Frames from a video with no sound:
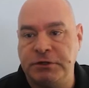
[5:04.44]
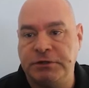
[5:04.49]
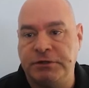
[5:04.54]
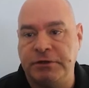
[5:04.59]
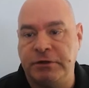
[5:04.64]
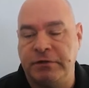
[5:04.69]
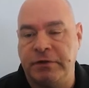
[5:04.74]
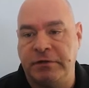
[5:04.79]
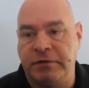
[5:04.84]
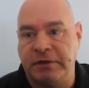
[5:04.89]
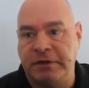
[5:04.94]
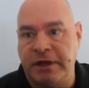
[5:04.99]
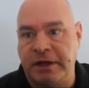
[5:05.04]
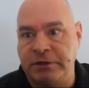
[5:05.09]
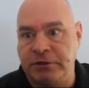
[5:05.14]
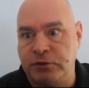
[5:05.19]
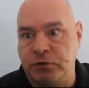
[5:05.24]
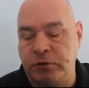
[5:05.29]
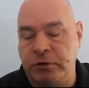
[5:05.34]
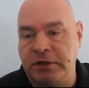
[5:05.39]
so that the
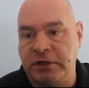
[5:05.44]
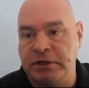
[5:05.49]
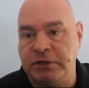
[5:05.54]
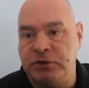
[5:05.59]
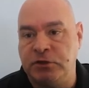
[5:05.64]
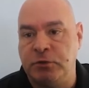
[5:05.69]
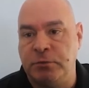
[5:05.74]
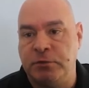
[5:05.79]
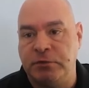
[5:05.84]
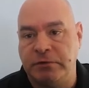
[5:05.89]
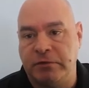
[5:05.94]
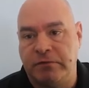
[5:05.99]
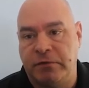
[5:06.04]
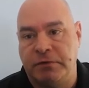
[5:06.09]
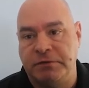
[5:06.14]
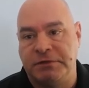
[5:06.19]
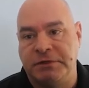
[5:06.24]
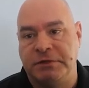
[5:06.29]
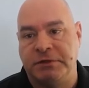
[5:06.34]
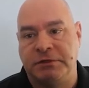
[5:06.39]
downstream consumers of
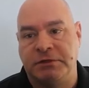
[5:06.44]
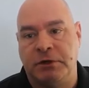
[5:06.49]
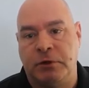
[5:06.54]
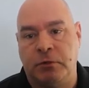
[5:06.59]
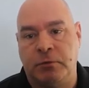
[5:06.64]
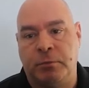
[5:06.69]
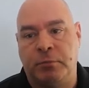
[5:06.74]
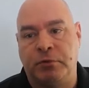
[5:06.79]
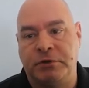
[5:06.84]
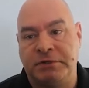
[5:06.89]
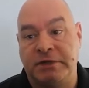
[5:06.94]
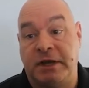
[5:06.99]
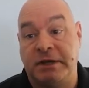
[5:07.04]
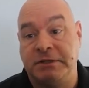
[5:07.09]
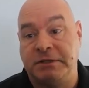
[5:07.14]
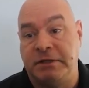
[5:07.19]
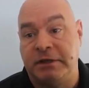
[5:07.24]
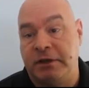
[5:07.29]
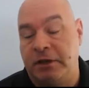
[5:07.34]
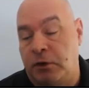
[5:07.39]
those things know
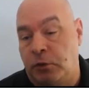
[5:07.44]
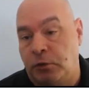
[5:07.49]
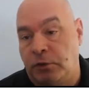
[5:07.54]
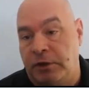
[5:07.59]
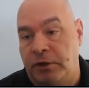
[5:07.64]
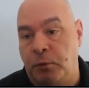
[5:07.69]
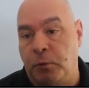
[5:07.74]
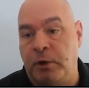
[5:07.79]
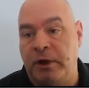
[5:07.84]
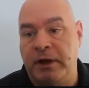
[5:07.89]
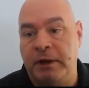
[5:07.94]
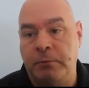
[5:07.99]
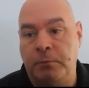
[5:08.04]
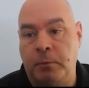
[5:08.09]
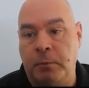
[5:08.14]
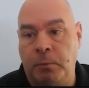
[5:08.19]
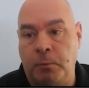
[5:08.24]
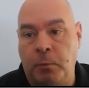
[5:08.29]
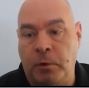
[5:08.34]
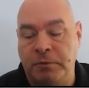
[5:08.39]
precisely and only what
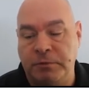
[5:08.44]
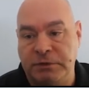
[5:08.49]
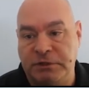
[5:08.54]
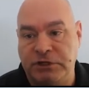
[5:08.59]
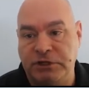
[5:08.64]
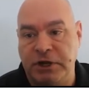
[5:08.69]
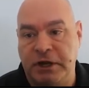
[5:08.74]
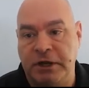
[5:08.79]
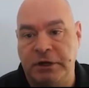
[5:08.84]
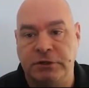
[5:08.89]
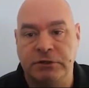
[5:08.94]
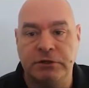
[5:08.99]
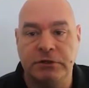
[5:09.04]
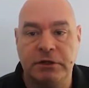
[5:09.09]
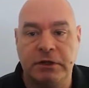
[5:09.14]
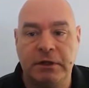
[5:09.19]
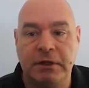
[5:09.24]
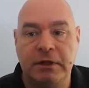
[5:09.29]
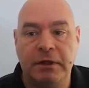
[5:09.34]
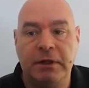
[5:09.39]
was
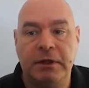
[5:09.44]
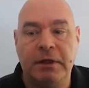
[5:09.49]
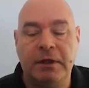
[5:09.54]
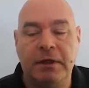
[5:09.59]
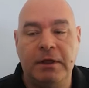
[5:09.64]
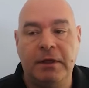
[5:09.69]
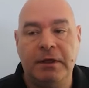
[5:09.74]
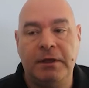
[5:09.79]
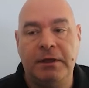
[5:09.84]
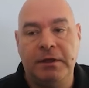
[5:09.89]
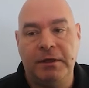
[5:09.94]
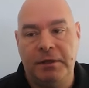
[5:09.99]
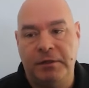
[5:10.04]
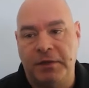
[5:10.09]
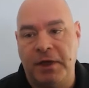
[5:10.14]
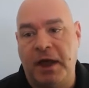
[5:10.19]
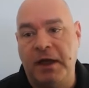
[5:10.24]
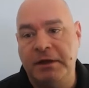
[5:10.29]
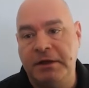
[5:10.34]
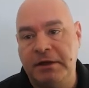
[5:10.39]
changed.
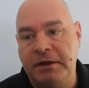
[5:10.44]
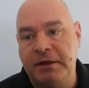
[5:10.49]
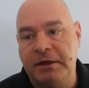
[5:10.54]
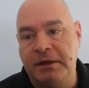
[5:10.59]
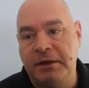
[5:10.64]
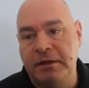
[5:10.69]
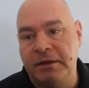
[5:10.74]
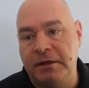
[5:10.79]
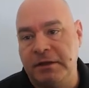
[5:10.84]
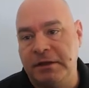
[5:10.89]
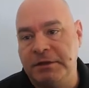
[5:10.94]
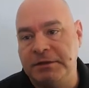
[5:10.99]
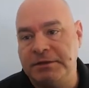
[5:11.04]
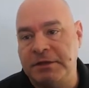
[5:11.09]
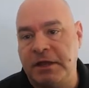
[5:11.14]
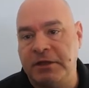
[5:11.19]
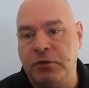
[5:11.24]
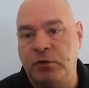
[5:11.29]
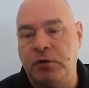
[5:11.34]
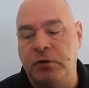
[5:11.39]
The idea is
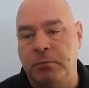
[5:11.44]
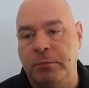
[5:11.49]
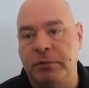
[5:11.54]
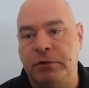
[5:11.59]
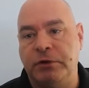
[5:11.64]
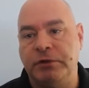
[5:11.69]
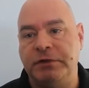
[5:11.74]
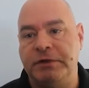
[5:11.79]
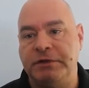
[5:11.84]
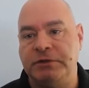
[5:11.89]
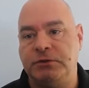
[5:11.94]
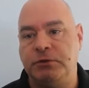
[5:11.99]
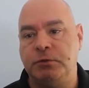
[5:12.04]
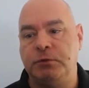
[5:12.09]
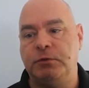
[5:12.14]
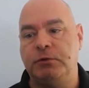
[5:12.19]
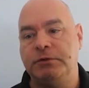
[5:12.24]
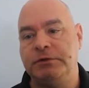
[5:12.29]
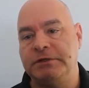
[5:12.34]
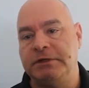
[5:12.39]
that you can build these
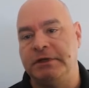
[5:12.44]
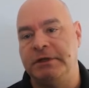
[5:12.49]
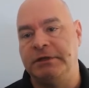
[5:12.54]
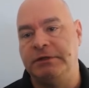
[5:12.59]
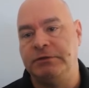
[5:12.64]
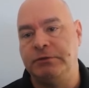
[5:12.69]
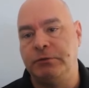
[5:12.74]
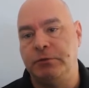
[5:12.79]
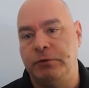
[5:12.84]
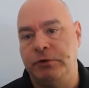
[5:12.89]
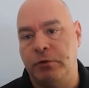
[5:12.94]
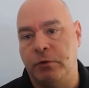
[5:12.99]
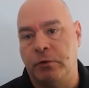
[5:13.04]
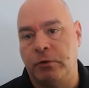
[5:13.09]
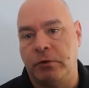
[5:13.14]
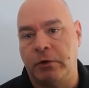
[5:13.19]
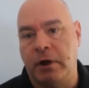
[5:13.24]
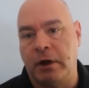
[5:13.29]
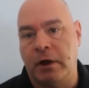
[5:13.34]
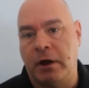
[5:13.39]
tools into
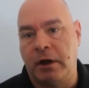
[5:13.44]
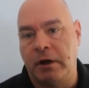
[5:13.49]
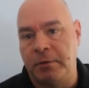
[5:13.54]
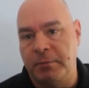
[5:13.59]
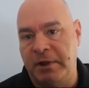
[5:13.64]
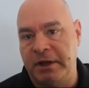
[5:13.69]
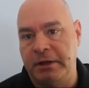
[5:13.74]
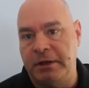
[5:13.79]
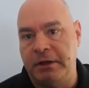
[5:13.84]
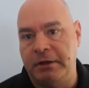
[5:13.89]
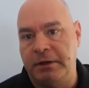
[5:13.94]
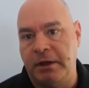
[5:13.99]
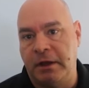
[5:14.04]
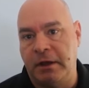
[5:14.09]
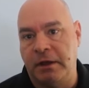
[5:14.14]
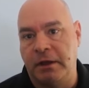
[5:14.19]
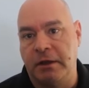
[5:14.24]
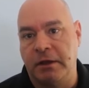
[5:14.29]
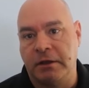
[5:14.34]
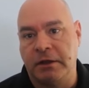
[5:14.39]
your automated
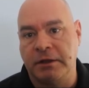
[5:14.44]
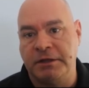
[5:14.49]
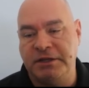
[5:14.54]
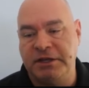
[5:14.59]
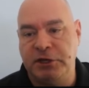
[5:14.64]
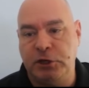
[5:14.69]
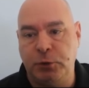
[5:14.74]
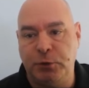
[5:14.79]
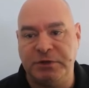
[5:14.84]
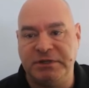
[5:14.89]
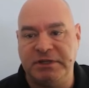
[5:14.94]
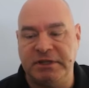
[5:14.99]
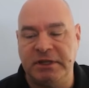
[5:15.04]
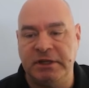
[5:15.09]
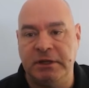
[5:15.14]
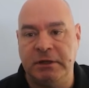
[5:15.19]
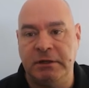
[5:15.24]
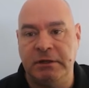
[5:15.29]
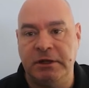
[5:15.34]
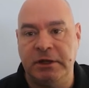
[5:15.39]
continuous
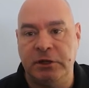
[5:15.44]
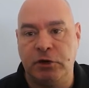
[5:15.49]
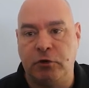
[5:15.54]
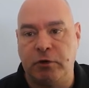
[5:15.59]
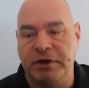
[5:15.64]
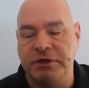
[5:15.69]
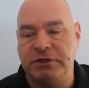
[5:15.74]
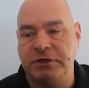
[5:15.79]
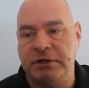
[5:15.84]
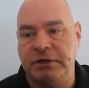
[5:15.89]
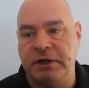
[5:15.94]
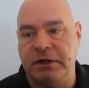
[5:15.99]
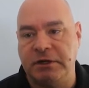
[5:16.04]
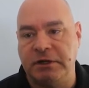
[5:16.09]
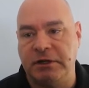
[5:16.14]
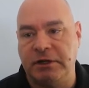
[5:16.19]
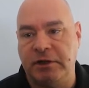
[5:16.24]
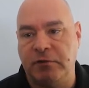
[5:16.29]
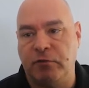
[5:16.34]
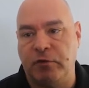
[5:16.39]
integration and
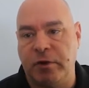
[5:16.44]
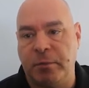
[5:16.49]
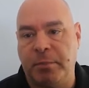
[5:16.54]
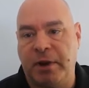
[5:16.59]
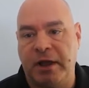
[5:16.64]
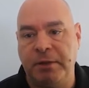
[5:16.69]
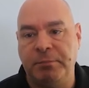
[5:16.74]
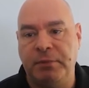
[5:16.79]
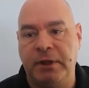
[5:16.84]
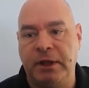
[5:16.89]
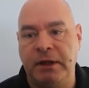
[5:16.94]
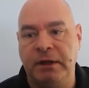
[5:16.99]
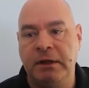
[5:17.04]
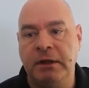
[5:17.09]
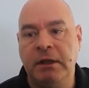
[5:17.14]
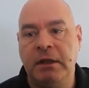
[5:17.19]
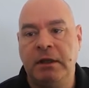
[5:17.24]
delivery pipeline